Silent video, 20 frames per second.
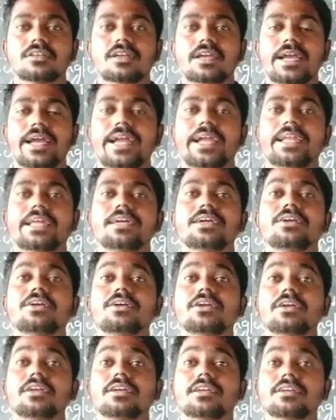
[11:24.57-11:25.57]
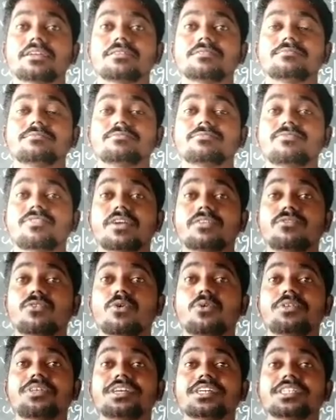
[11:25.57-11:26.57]
And for
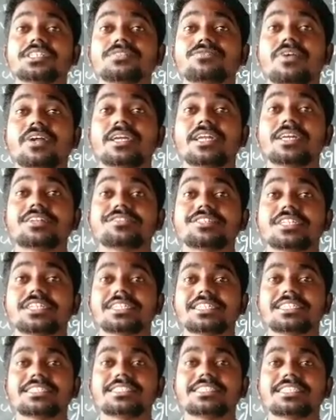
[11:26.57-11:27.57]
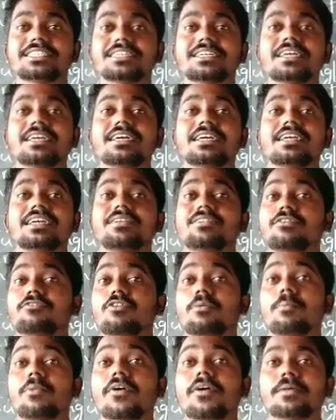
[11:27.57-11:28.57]
4 years, 1 day is increasing. In the
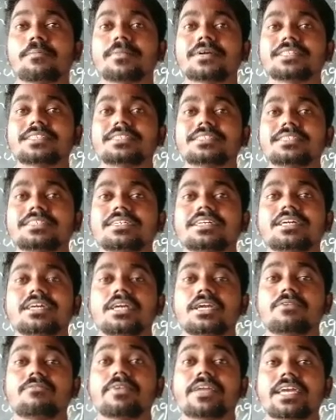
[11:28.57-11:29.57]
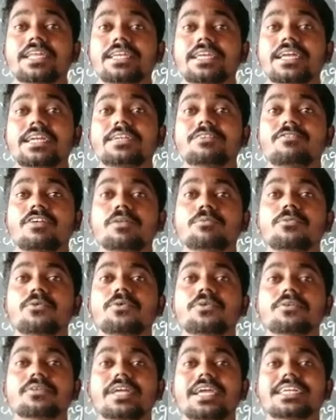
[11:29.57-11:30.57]
February month, we can get one
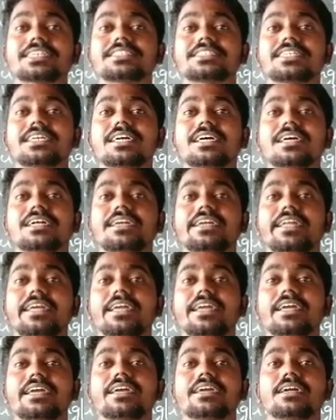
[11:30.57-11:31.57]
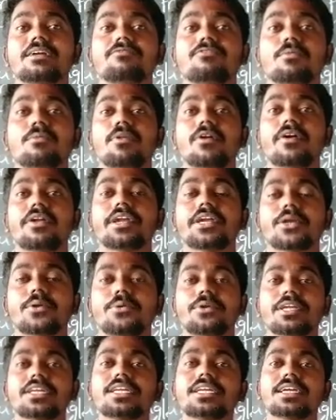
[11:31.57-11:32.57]
more extra day, February
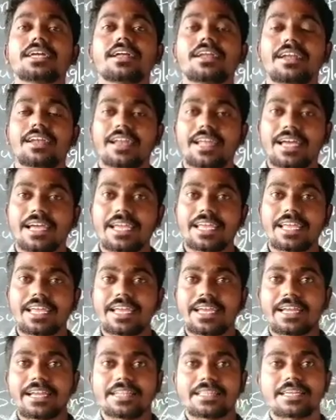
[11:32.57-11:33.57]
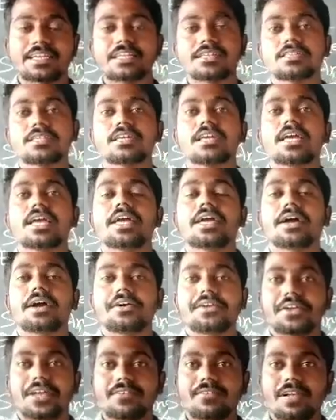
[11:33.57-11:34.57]
29. That is a
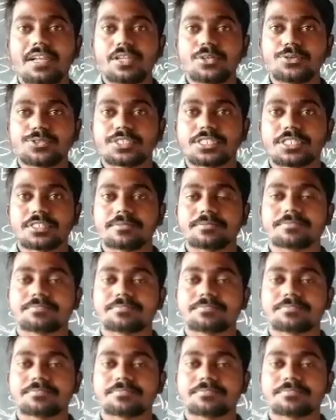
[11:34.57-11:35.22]
revolution.